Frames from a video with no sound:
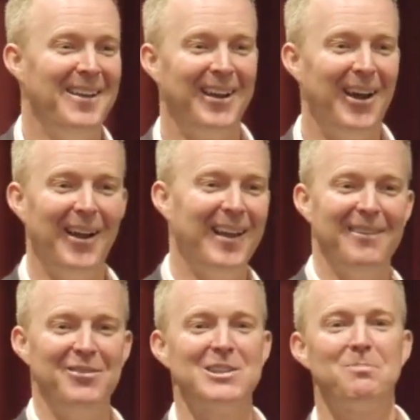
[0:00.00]
You've got to
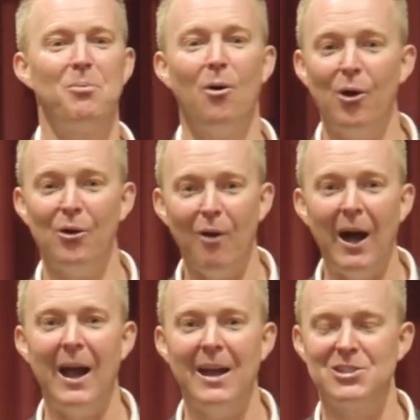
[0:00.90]
give this broad
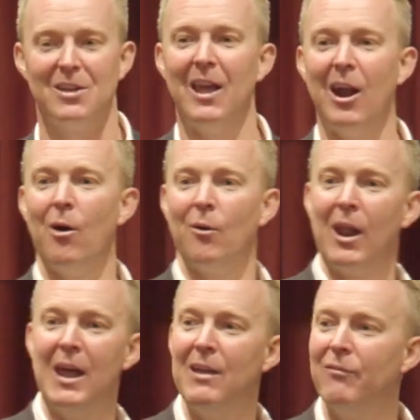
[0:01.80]
range, and then I'll
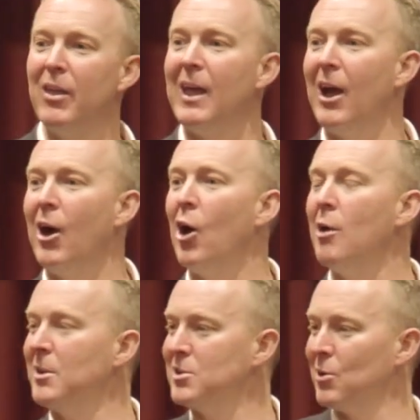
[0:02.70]
leave their
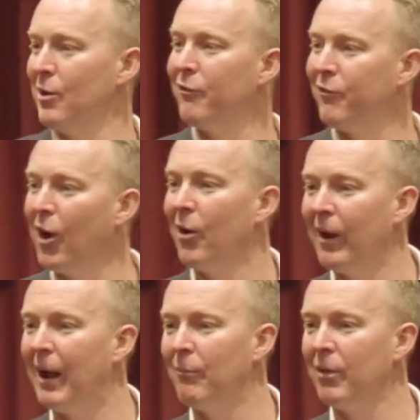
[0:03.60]
home and sort of follow
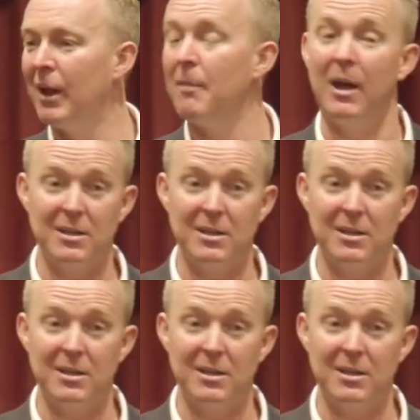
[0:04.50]
it up with an email.